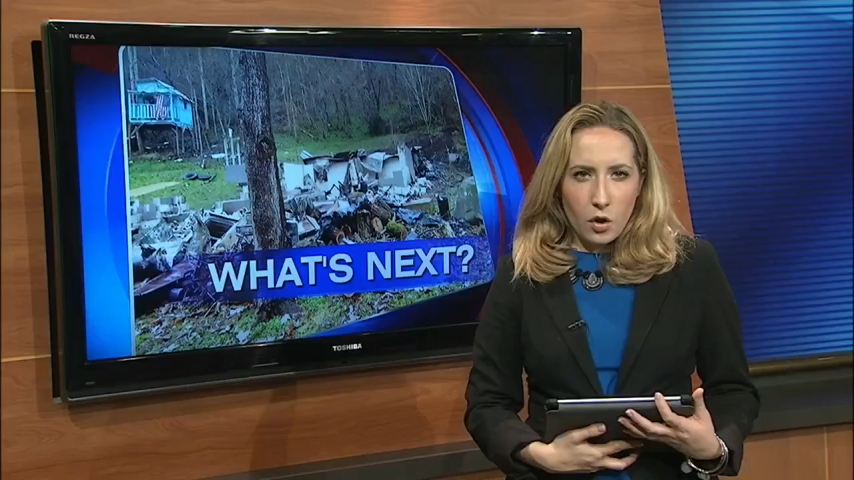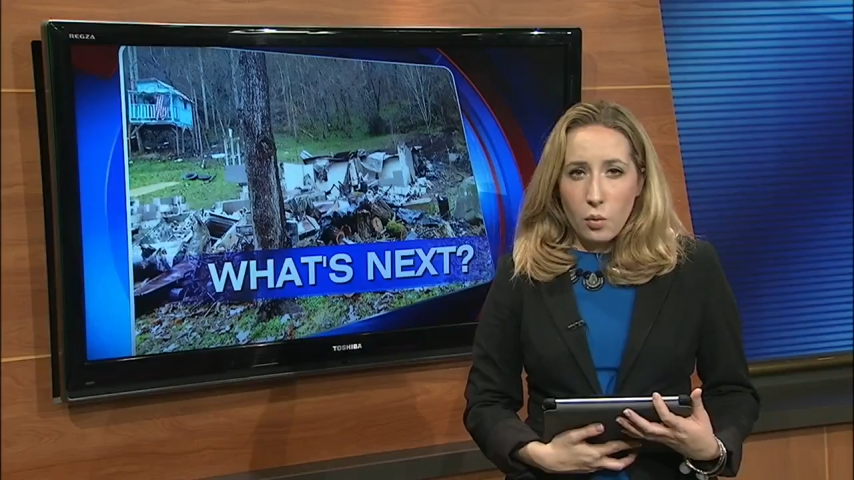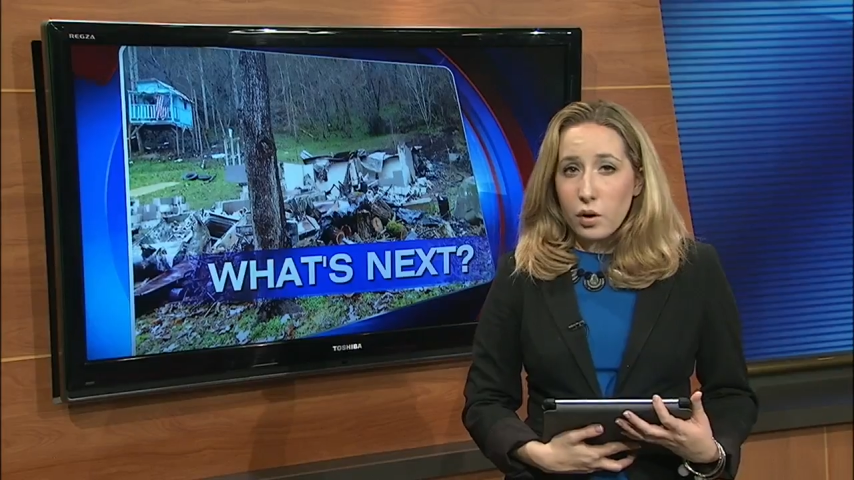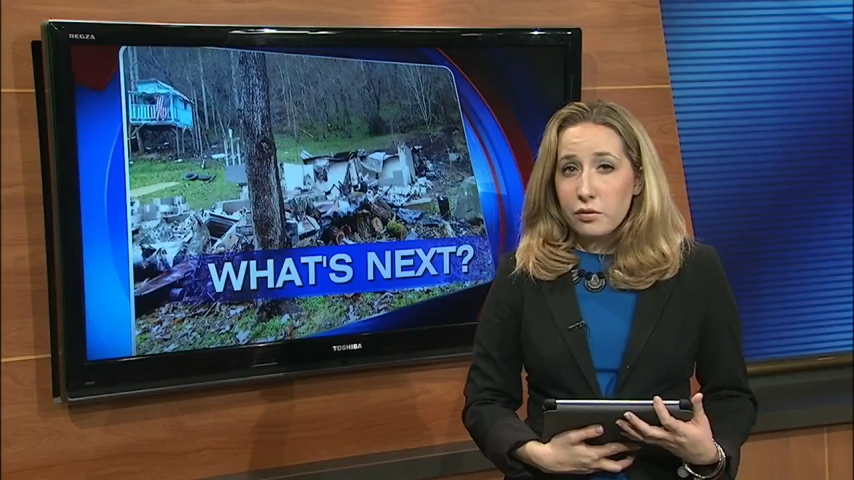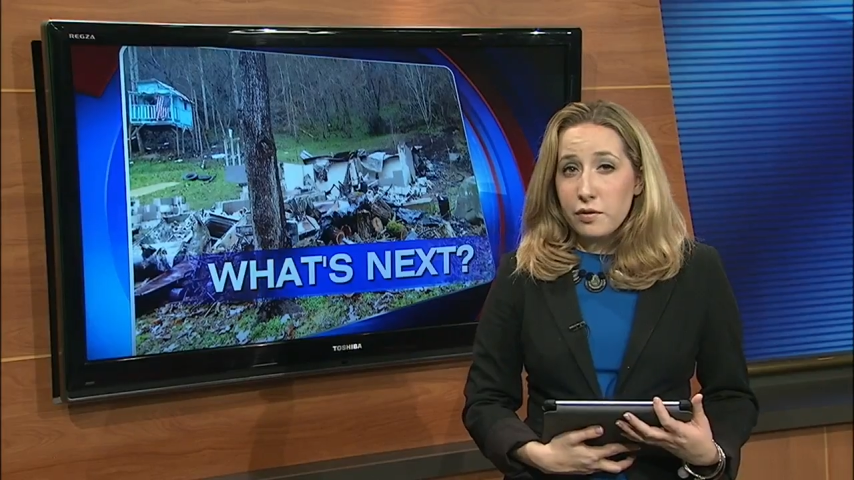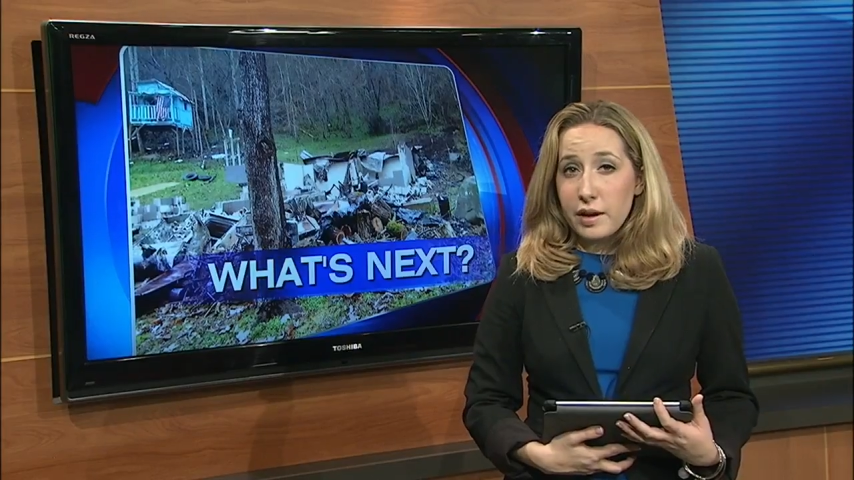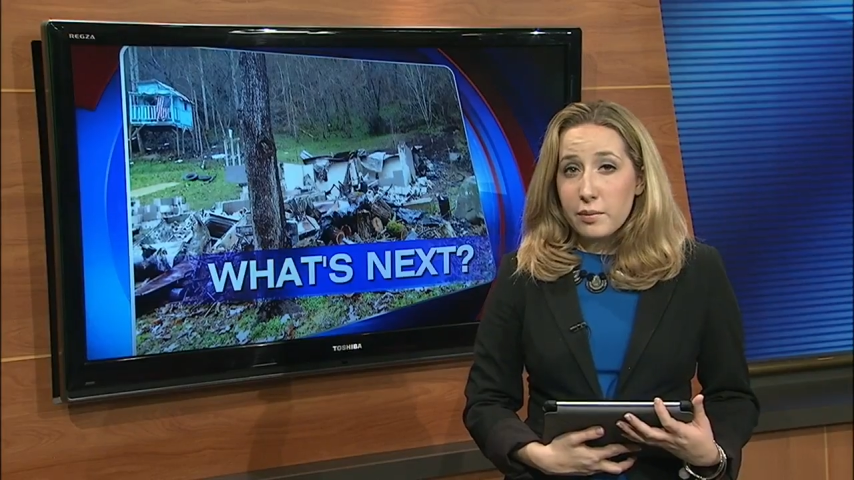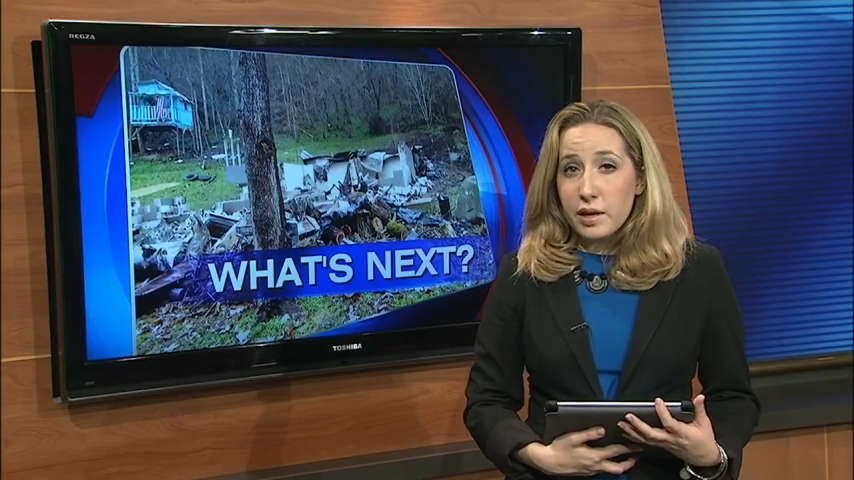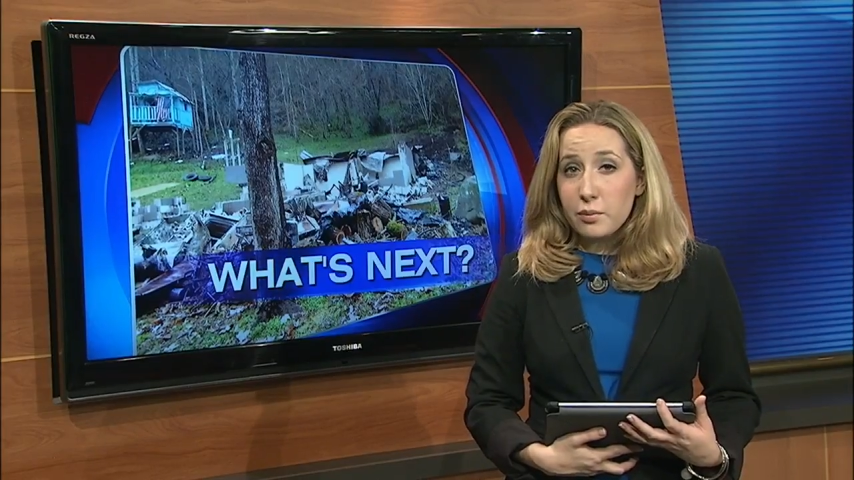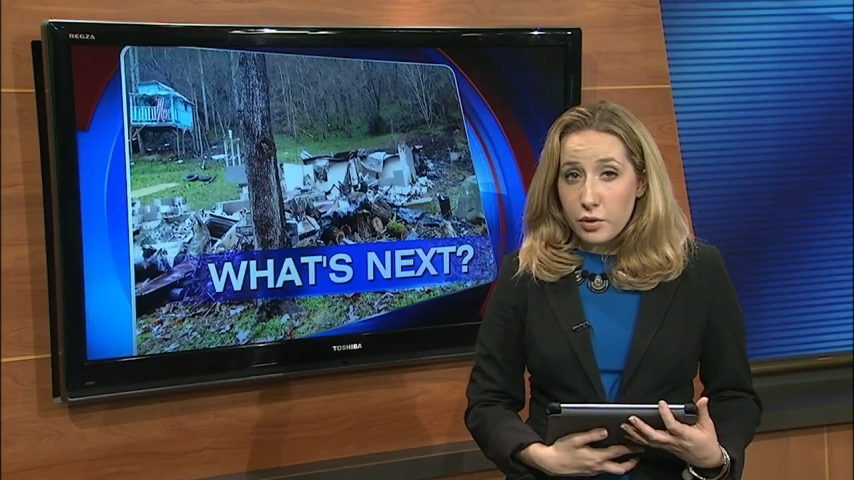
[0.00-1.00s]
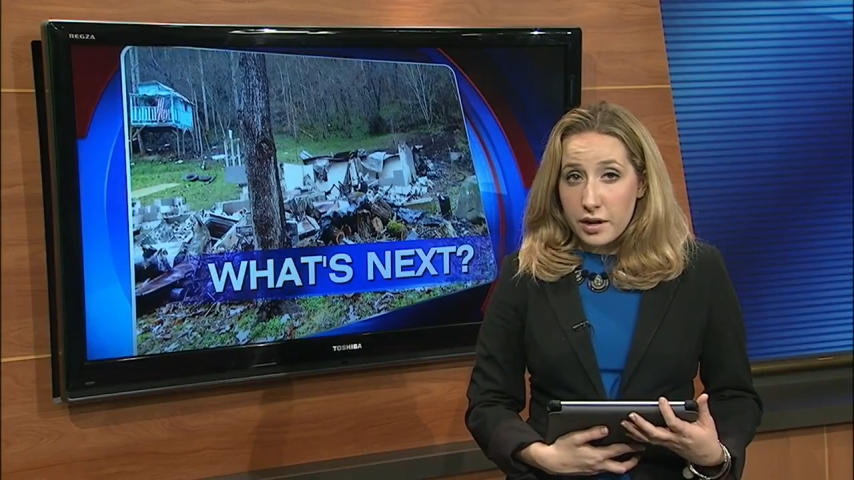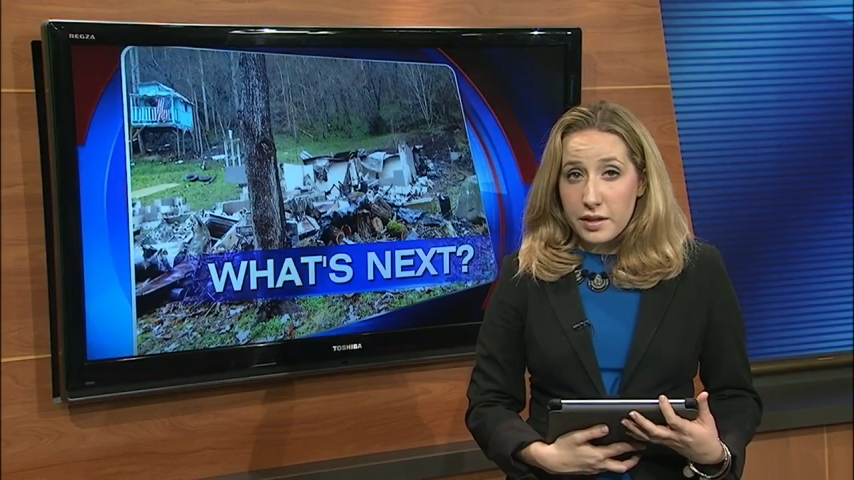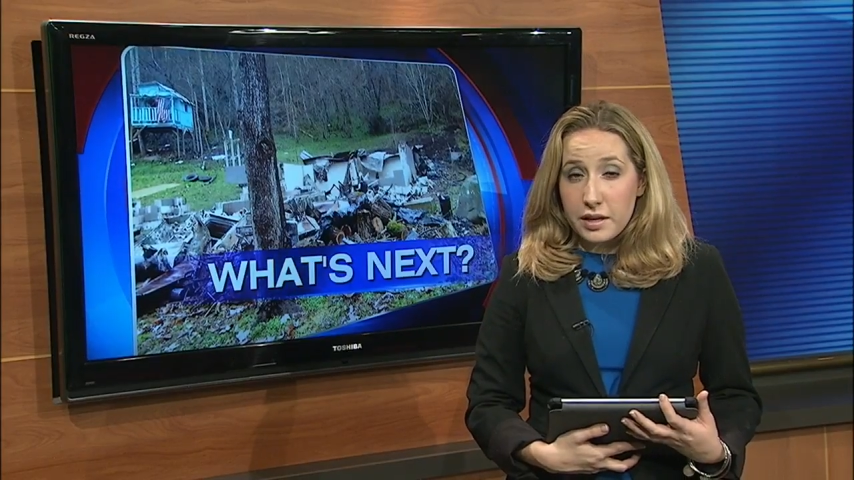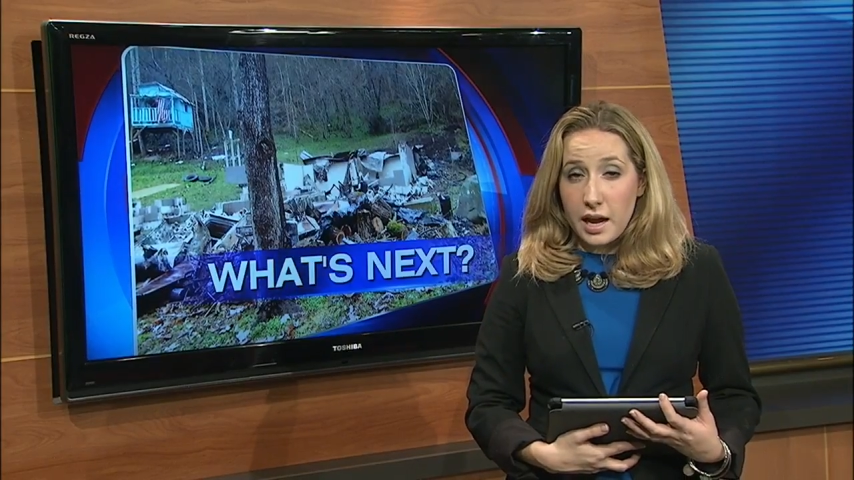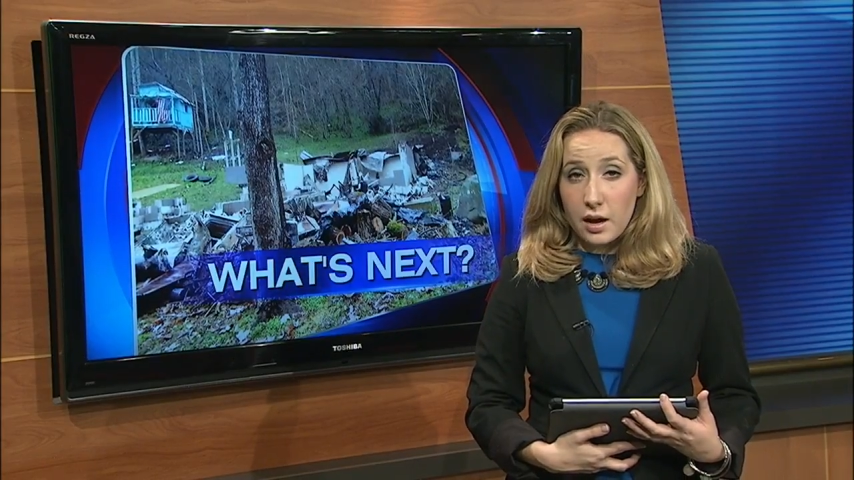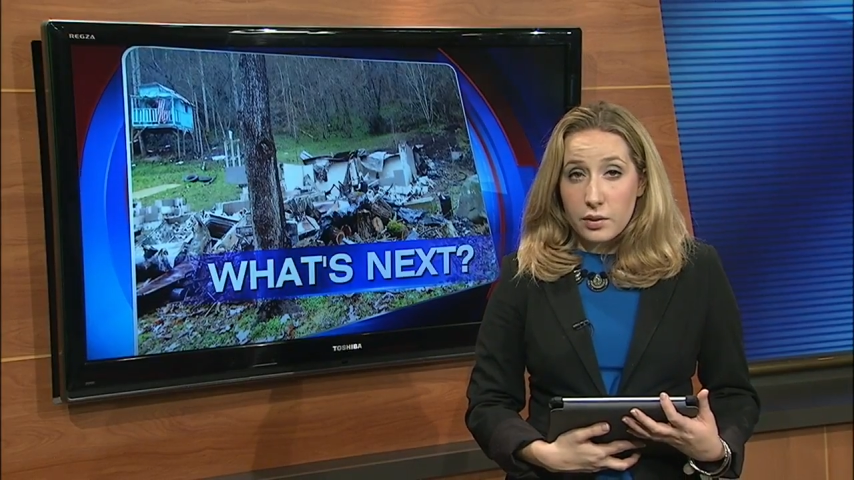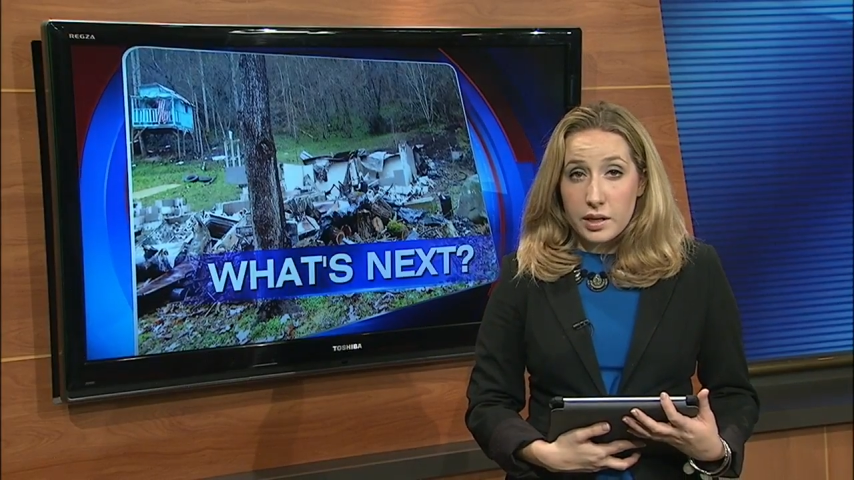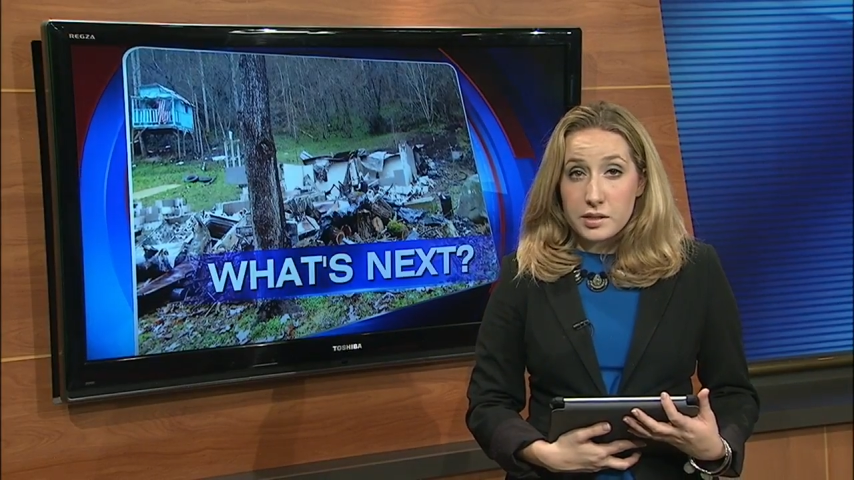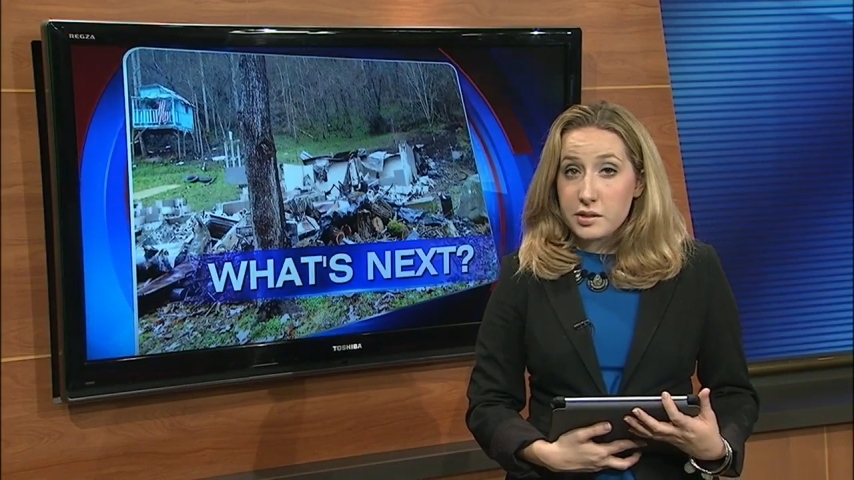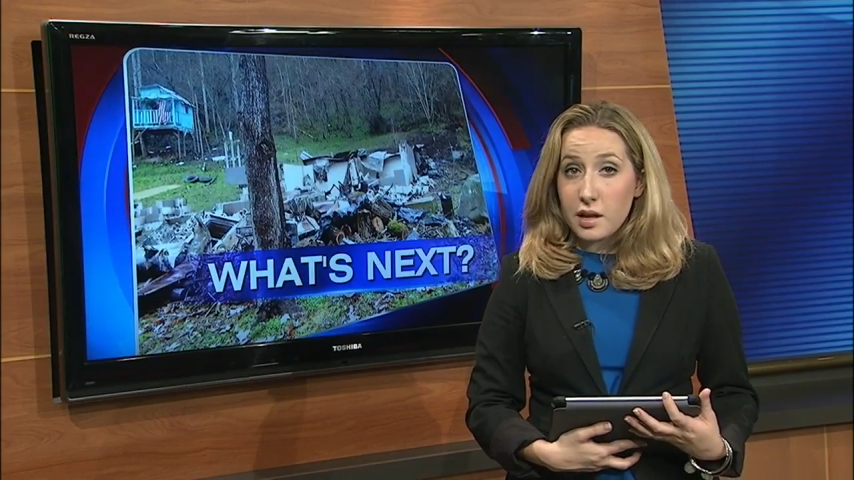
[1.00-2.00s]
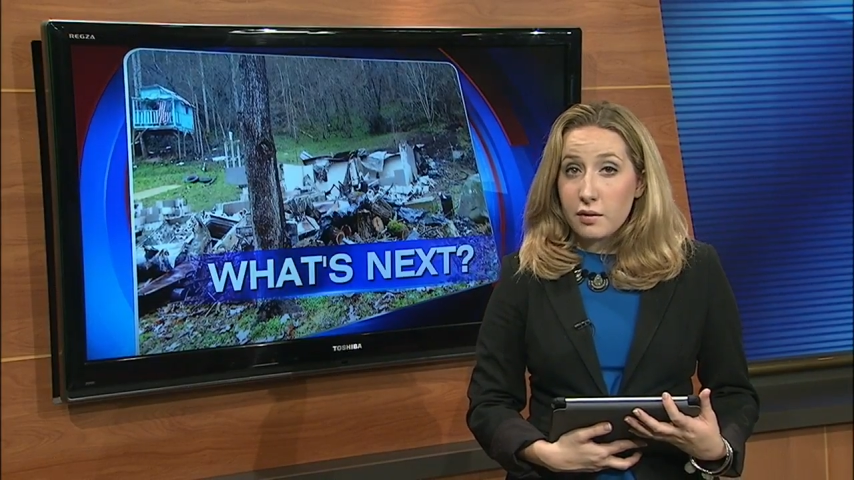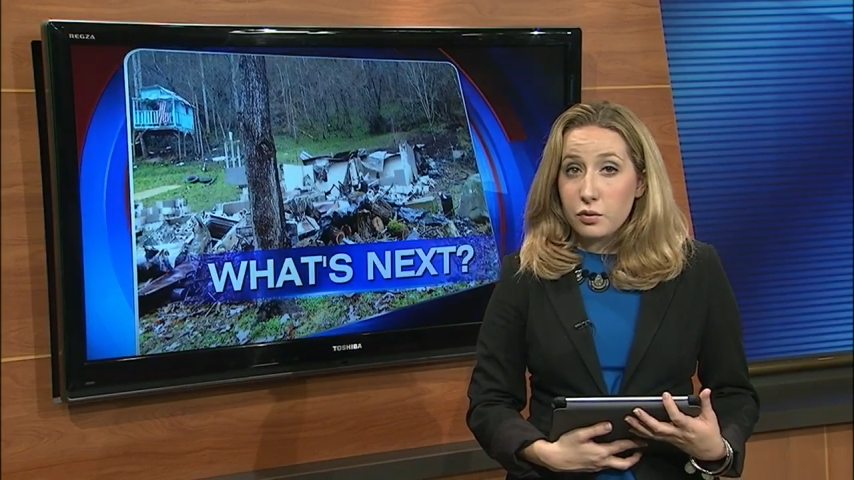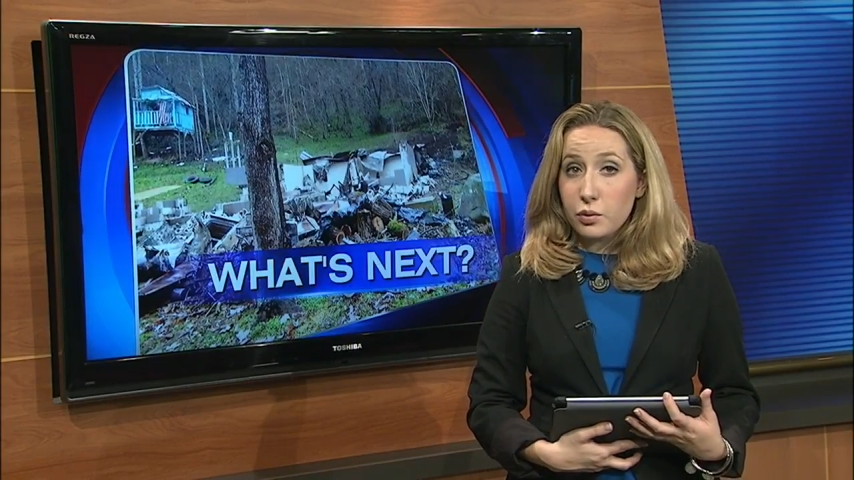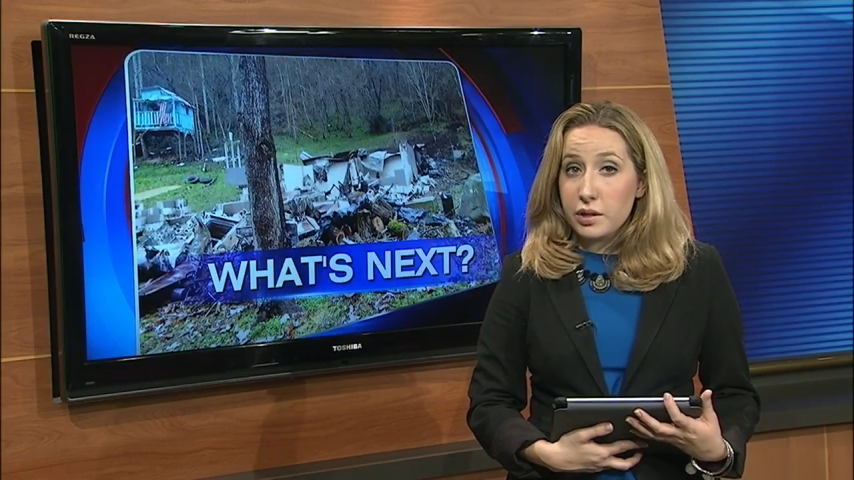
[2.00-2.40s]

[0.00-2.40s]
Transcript: One family in Breathitt County is left